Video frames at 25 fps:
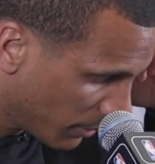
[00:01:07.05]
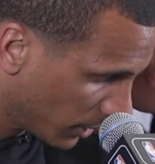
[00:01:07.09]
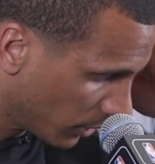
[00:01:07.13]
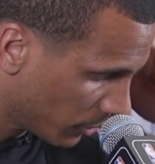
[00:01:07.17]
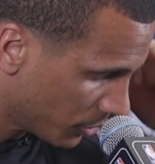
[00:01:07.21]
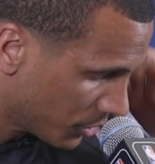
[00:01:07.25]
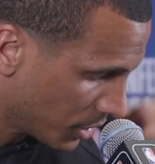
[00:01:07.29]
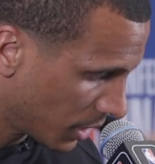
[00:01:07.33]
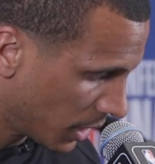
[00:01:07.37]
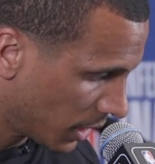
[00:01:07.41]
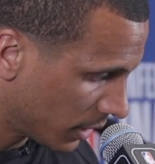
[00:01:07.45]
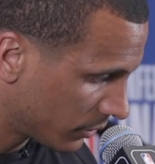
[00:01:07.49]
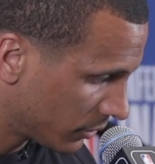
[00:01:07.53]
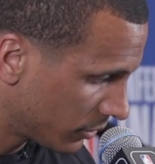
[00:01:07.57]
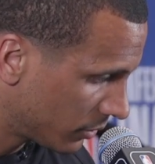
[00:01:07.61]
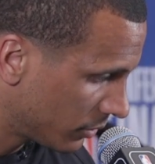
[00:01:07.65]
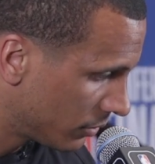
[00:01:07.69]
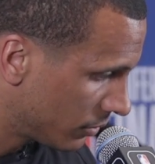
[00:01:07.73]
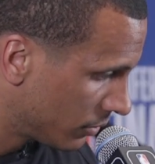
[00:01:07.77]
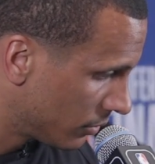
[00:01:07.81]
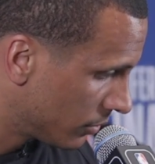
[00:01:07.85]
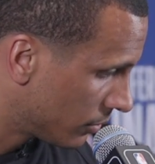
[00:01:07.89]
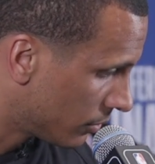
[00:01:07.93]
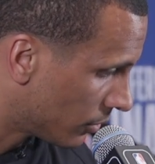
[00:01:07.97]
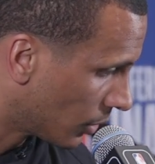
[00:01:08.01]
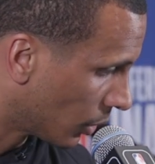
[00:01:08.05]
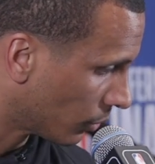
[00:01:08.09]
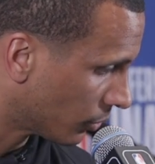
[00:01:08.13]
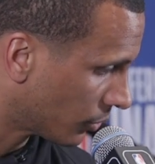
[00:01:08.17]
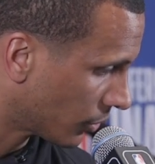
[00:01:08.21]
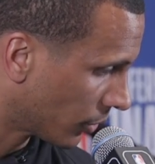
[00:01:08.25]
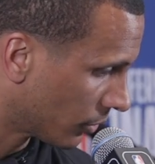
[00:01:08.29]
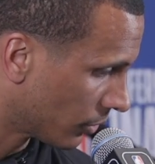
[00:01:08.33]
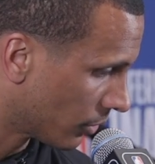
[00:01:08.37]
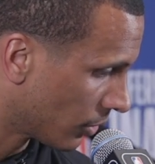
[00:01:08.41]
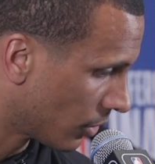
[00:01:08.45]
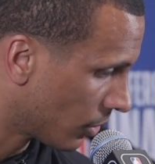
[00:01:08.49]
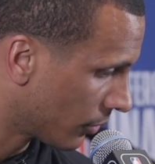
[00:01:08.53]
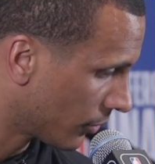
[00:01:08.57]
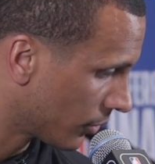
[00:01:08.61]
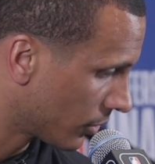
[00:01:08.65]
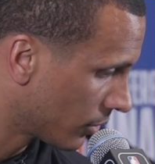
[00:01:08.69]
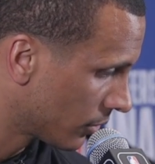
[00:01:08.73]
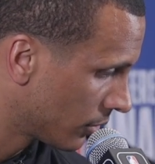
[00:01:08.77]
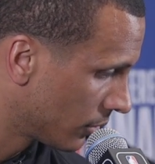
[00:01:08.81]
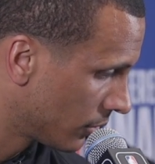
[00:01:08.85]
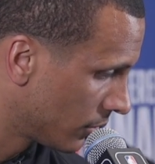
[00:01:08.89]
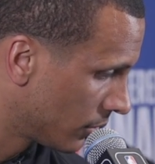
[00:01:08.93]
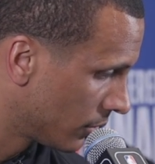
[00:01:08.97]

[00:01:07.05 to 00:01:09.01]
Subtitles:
better shots. Don't turn it over.